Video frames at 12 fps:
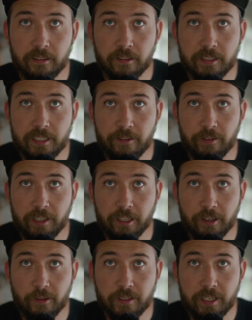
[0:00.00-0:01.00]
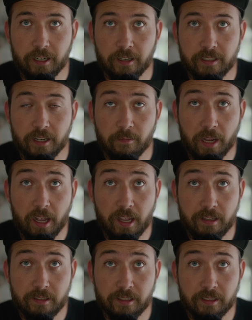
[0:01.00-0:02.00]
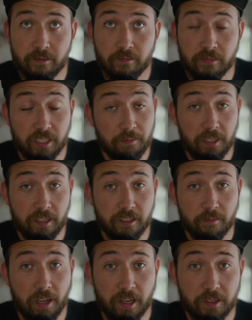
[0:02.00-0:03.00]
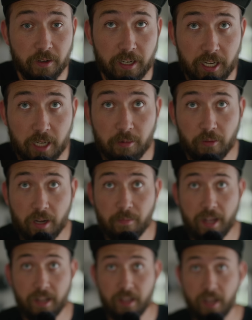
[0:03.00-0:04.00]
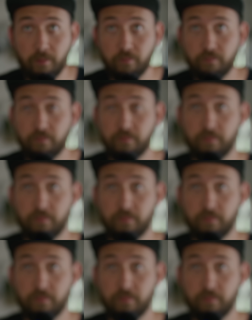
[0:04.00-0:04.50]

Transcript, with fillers: Let's see if we get close here. Is it on my eyes? Seems like it's on my eyes right here, but when I back up,